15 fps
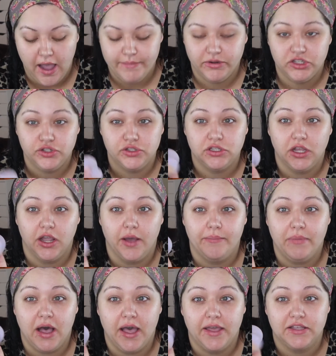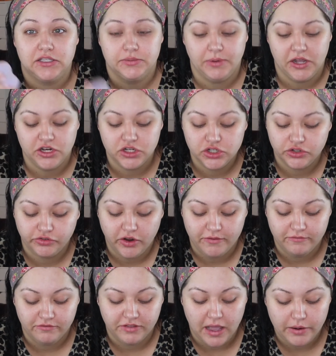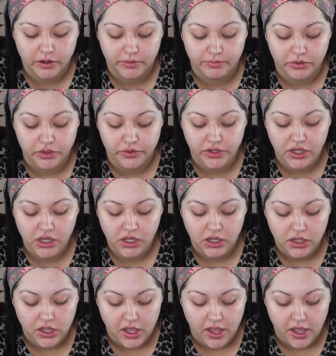I'm just using my sponge from Flower Beauty,